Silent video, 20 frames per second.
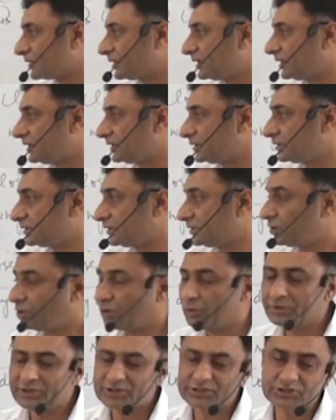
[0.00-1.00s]
And
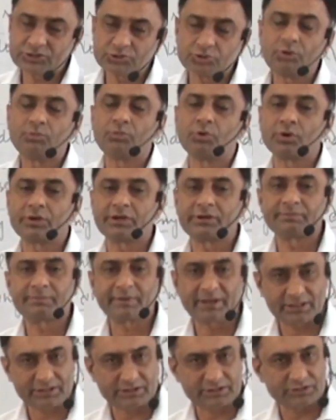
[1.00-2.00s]
now it is no more in
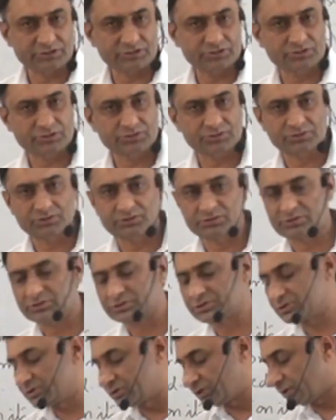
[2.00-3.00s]
practice.
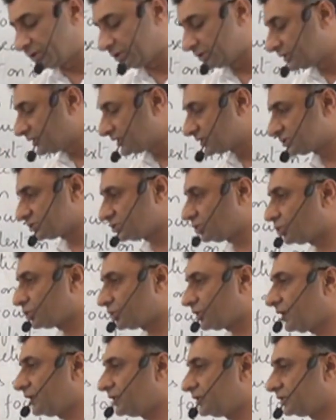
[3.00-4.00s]
There is not
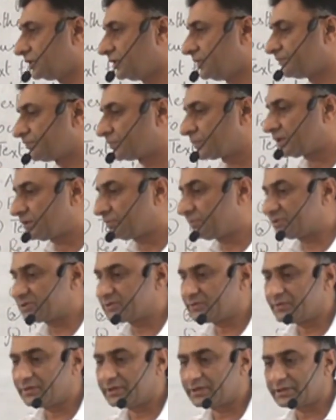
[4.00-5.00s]
any piece
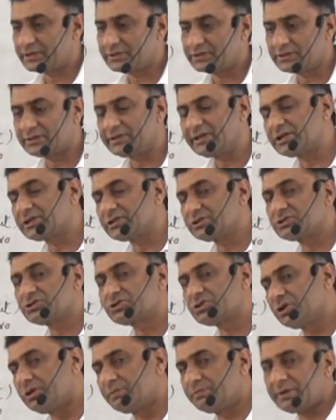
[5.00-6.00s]
of literature that is
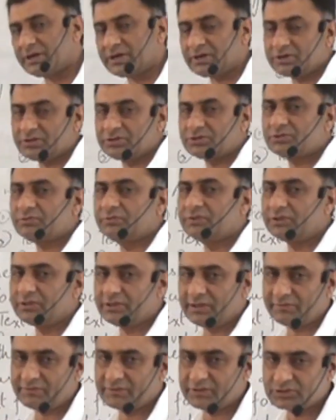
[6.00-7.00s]
still practiced with
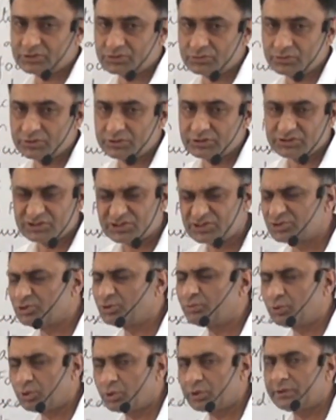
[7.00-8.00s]
reference to this. It's no
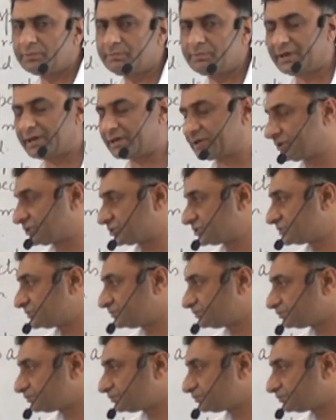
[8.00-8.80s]
more in practice.